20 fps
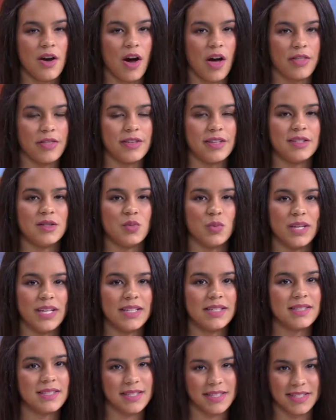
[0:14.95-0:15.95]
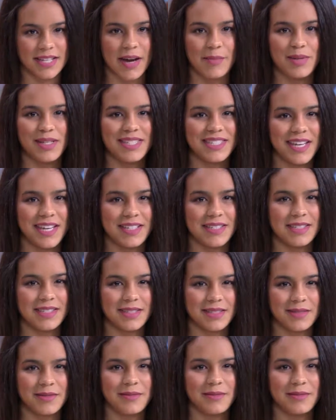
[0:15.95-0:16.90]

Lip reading: on this week's Simon Says.